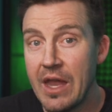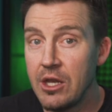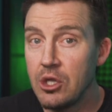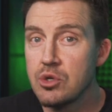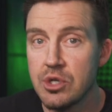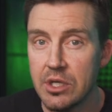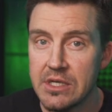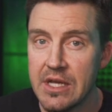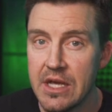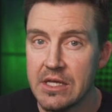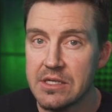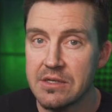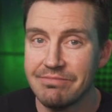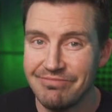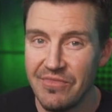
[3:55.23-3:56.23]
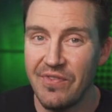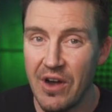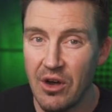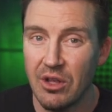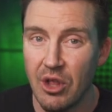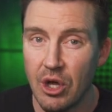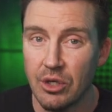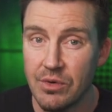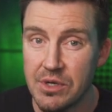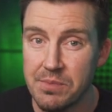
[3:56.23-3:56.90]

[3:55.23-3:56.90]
and it usually takes very long to